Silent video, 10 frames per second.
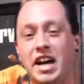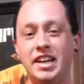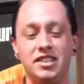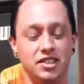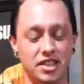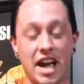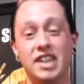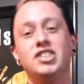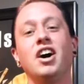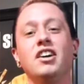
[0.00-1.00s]
Daniels
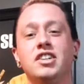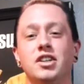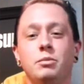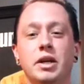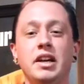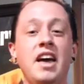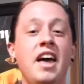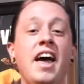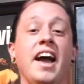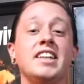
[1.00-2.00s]
and John Goodman,
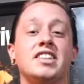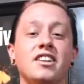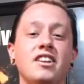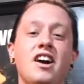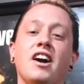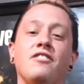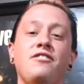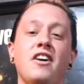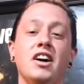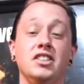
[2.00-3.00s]
and it's a lot
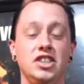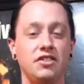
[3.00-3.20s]
of fun.